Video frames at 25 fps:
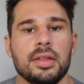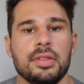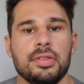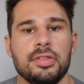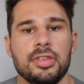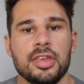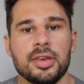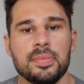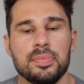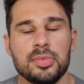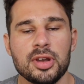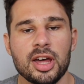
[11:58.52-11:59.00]

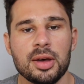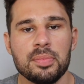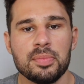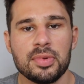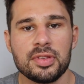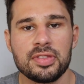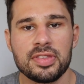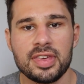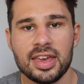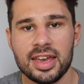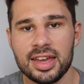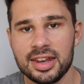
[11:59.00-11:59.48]
Tip
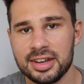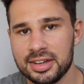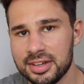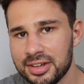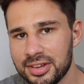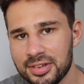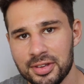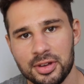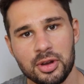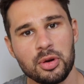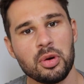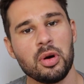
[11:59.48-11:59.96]
number 10,
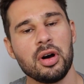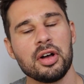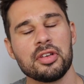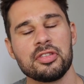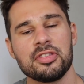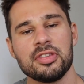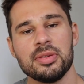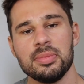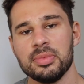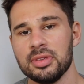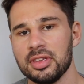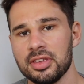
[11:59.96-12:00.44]
quite
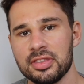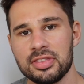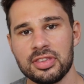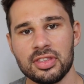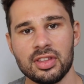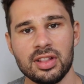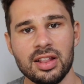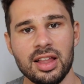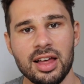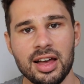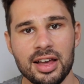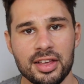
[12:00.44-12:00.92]
similar to
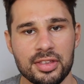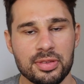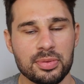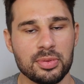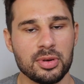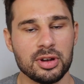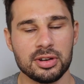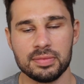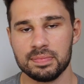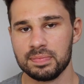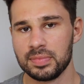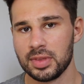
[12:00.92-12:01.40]
the last
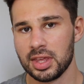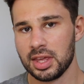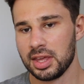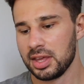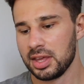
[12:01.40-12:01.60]
one.